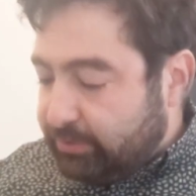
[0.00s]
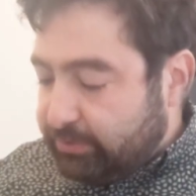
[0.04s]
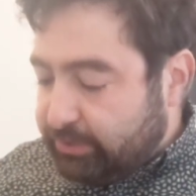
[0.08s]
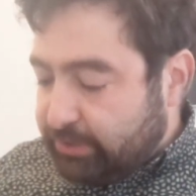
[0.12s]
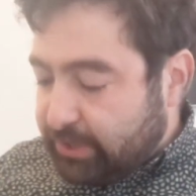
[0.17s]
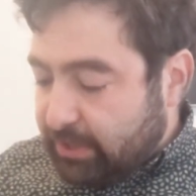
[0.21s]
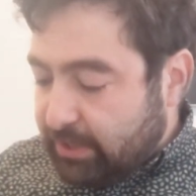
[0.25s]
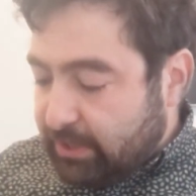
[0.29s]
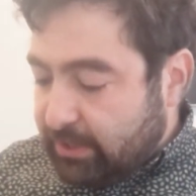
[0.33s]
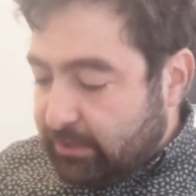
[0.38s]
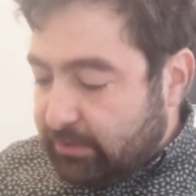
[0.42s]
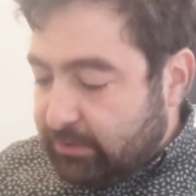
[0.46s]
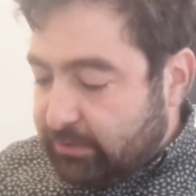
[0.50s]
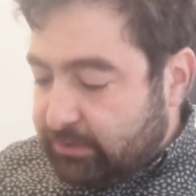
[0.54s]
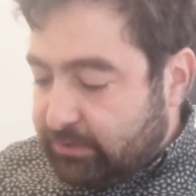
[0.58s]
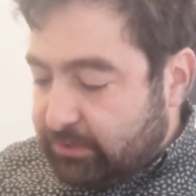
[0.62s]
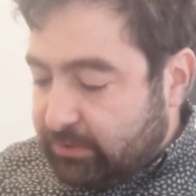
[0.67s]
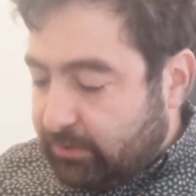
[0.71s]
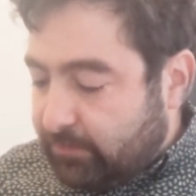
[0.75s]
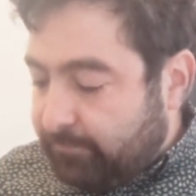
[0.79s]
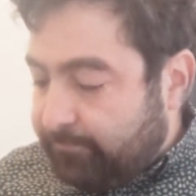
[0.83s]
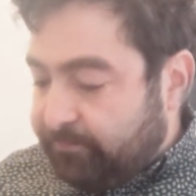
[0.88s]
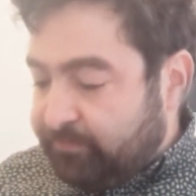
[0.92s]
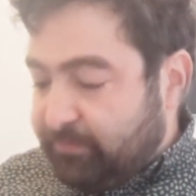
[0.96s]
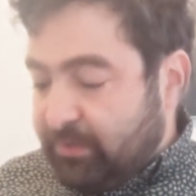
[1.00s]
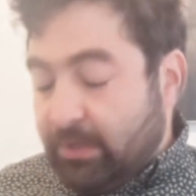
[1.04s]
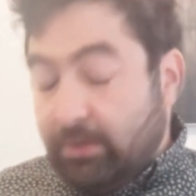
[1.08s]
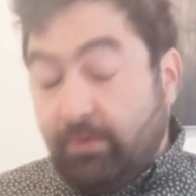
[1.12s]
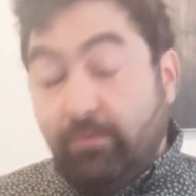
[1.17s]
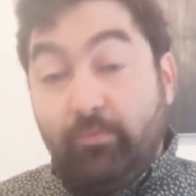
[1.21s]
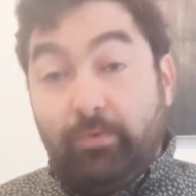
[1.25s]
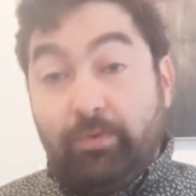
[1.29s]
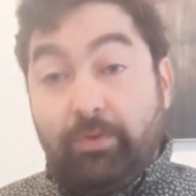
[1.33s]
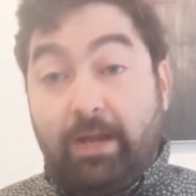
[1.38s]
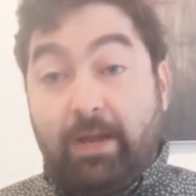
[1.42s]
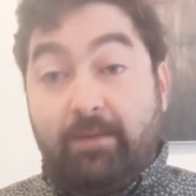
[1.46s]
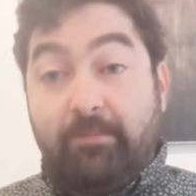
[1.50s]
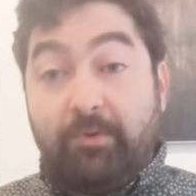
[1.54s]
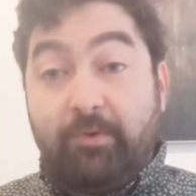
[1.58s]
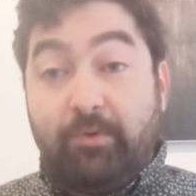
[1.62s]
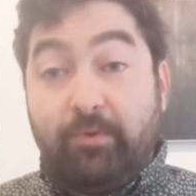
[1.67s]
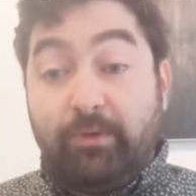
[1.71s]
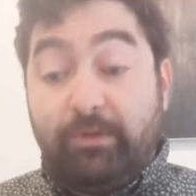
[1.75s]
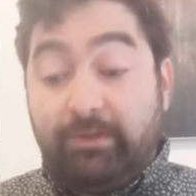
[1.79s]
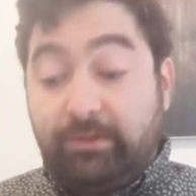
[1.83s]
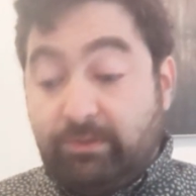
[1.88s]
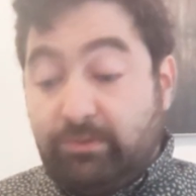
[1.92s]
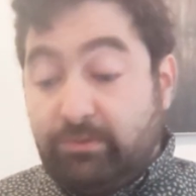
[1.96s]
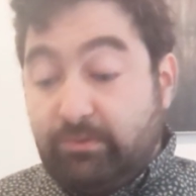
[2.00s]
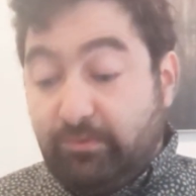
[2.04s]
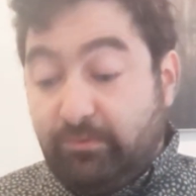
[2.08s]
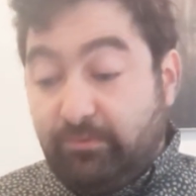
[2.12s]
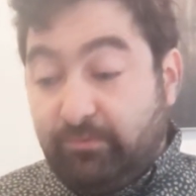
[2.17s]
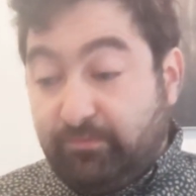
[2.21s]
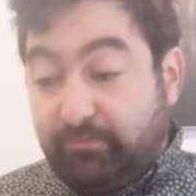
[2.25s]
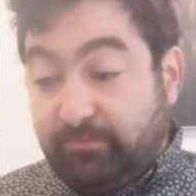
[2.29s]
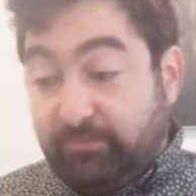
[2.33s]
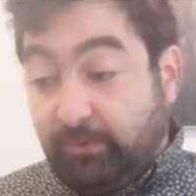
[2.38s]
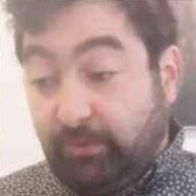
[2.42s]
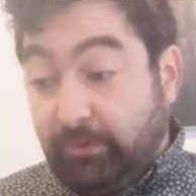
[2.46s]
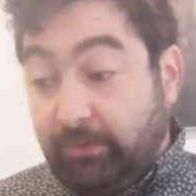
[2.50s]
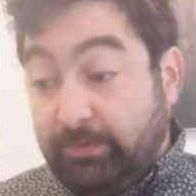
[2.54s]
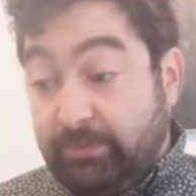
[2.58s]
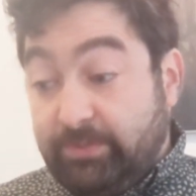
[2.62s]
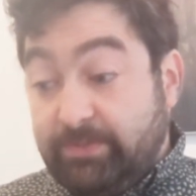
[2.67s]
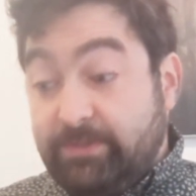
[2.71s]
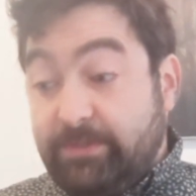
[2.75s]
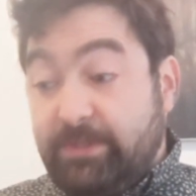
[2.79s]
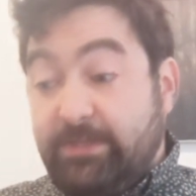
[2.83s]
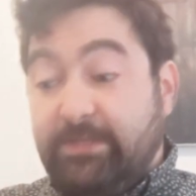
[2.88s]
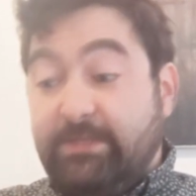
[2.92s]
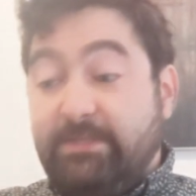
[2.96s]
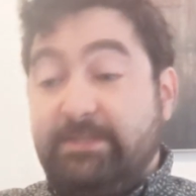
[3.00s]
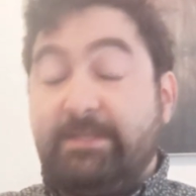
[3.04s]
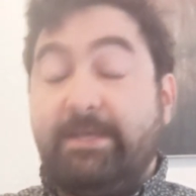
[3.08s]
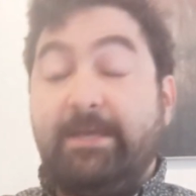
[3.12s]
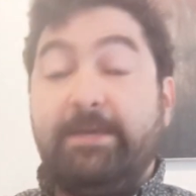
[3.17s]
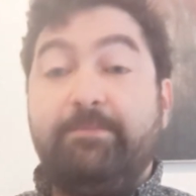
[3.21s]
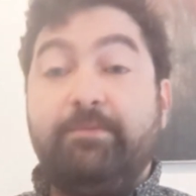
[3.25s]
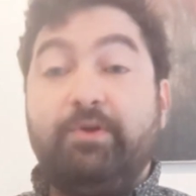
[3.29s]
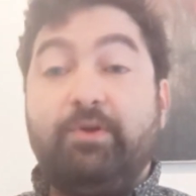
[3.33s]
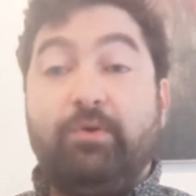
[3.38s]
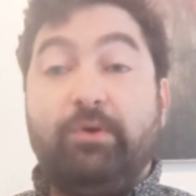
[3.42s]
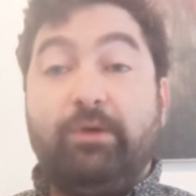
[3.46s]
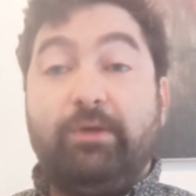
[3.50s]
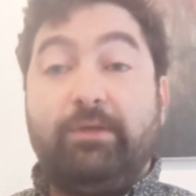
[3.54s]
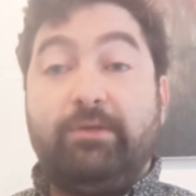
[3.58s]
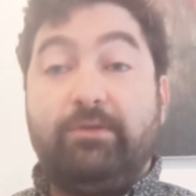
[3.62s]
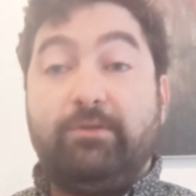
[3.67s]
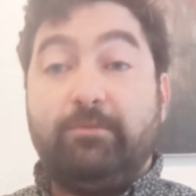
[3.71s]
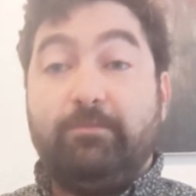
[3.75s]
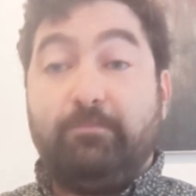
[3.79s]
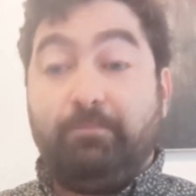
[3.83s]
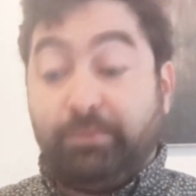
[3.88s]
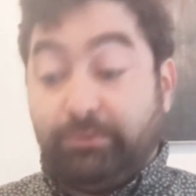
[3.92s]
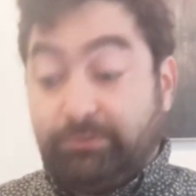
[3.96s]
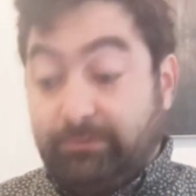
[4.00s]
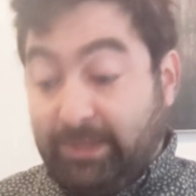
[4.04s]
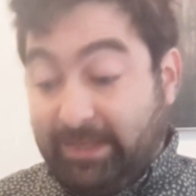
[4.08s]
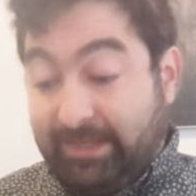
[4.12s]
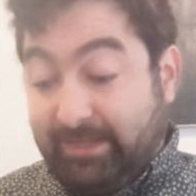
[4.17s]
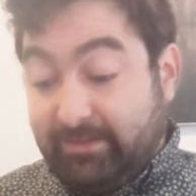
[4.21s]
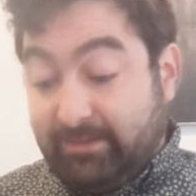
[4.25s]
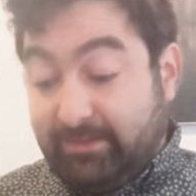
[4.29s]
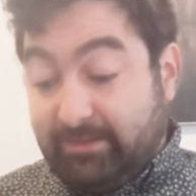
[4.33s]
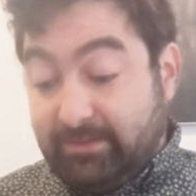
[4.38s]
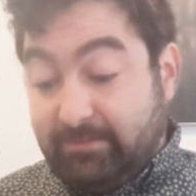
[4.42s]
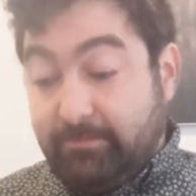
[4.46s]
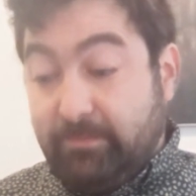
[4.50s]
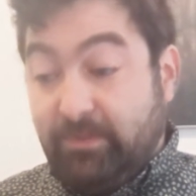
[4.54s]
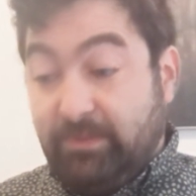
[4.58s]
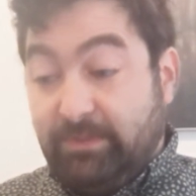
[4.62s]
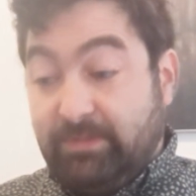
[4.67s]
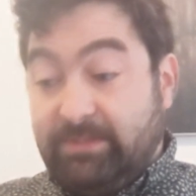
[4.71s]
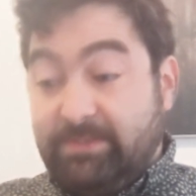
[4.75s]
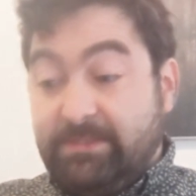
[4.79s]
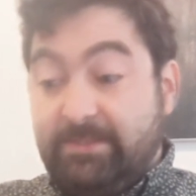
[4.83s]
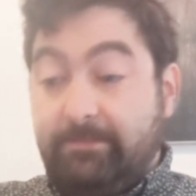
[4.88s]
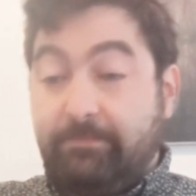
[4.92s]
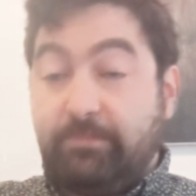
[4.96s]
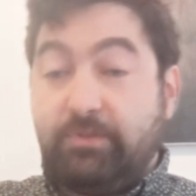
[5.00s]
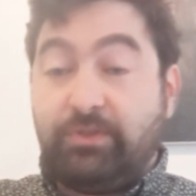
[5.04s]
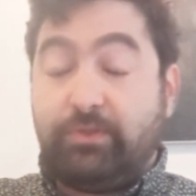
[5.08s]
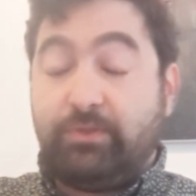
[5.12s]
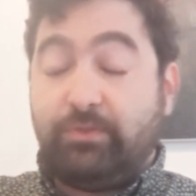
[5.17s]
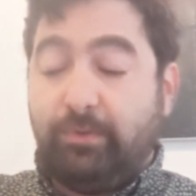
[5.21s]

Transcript: So what I'm going to do first is I'm going to plant them in some soil.